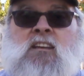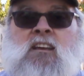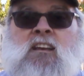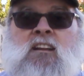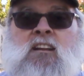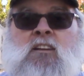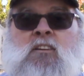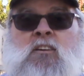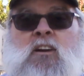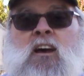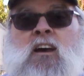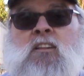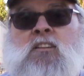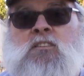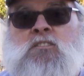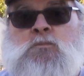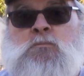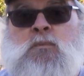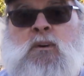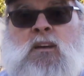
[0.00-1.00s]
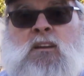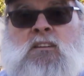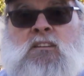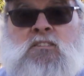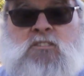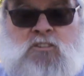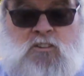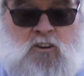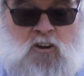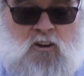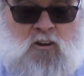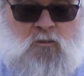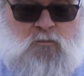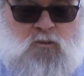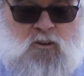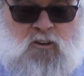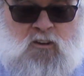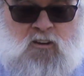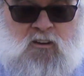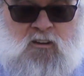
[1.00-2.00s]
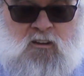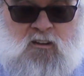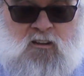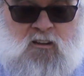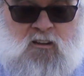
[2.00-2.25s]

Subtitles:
Any ground that's been disturbed you can